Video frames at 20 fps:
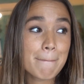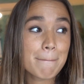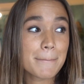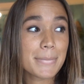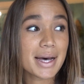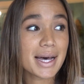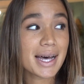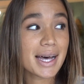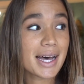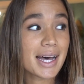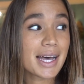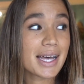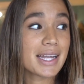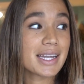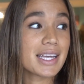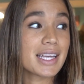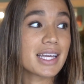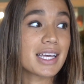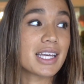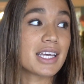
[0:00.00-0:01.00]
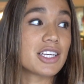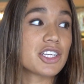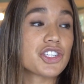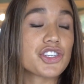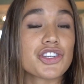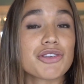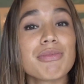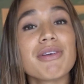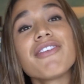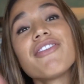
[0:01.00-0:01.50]
but it
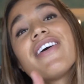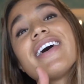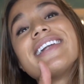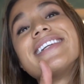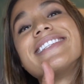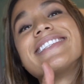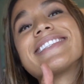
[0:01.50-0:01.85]
should be fun.